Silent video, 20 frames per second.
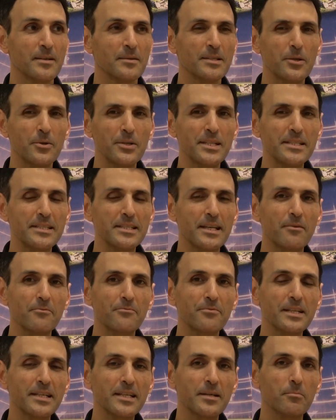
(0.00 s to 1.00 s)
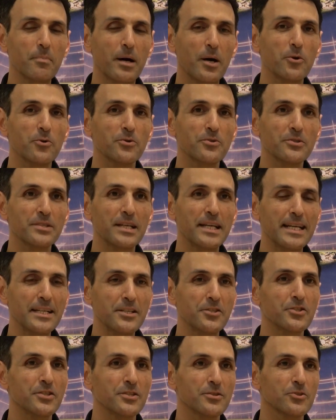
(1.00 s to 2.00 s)
There is something about
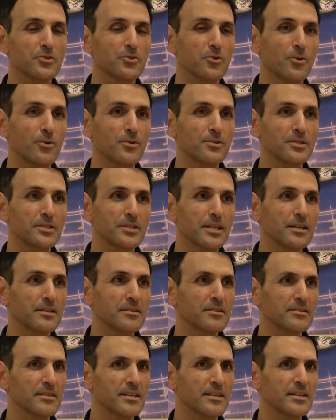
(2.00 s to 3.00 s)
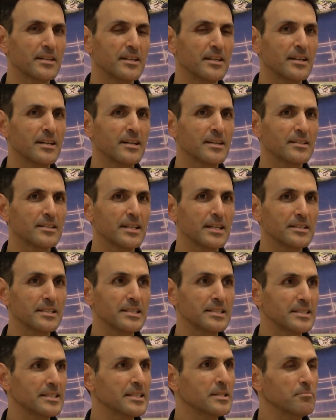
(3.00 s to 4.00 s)
ancient souls that
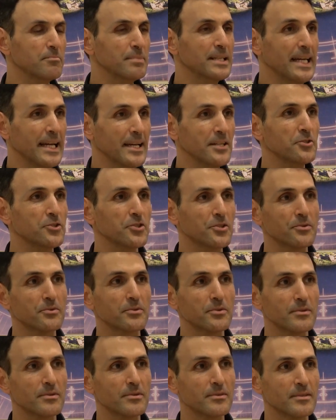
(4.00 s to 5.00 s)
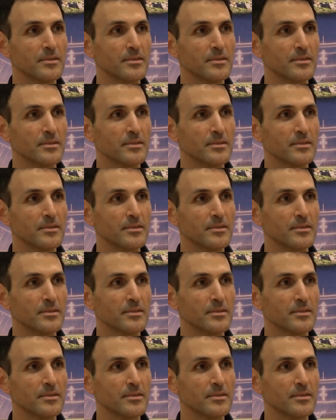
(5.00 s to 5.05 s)
is simply ancient.